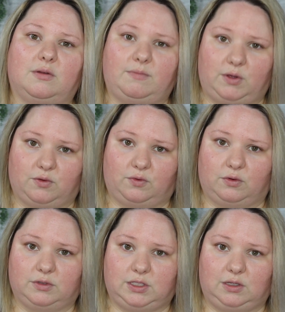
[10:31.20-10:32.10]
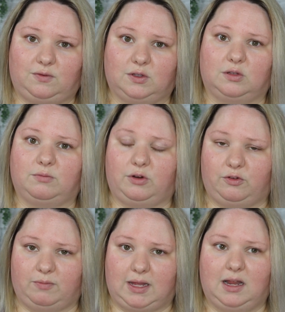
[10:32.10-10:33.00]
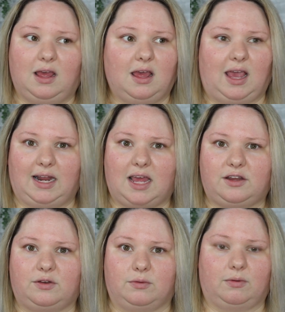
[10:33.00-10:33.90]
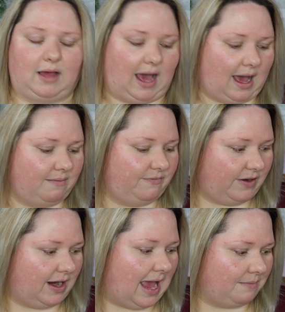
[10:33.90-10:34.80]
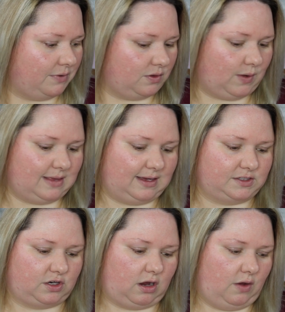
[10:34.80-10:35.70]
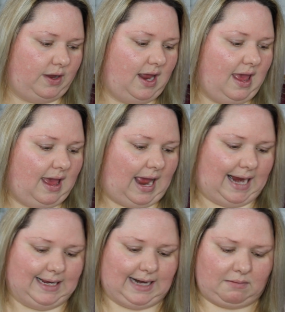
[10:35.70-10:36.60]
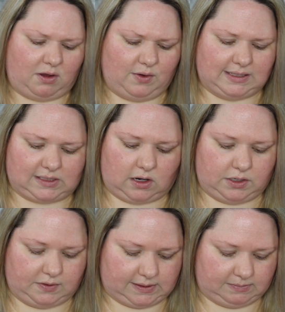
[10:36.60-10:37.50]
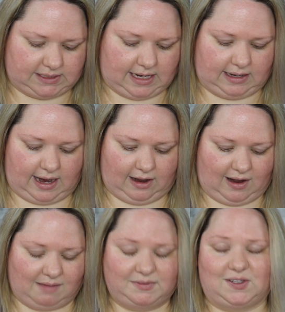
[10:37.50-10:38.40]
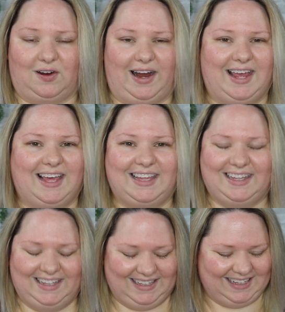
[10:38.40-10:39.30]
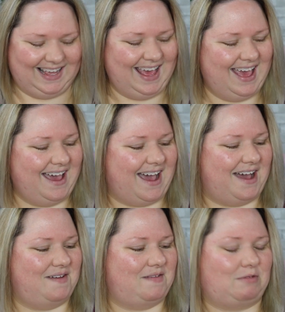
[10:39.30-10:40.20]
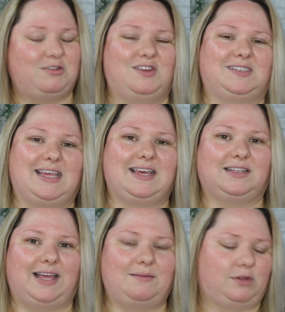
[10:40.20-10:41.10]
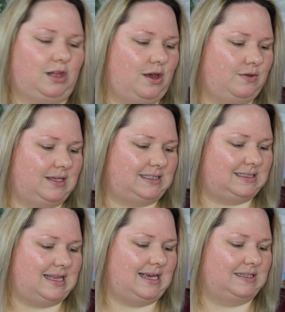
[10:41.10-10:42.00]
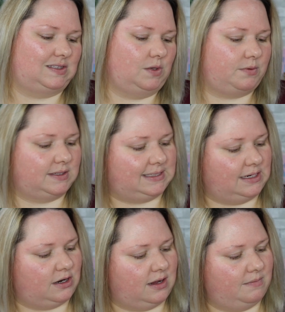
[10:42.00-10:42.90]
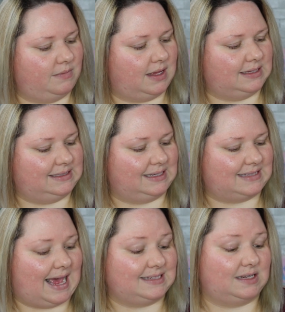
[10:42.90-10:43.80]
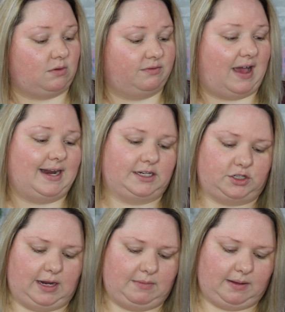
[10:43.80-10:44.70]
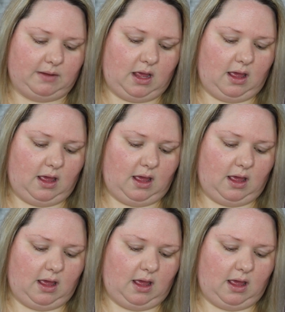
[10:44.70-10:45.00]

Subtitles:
beautiful? Do you feel improvement? And I do. I'm very happy with the way things are going. And I'm going to go ahead and start doing some skincare. I'm sorry. I'm going to use the Glam Glow. This is the Super Serum 6 Acid Refining Treatment.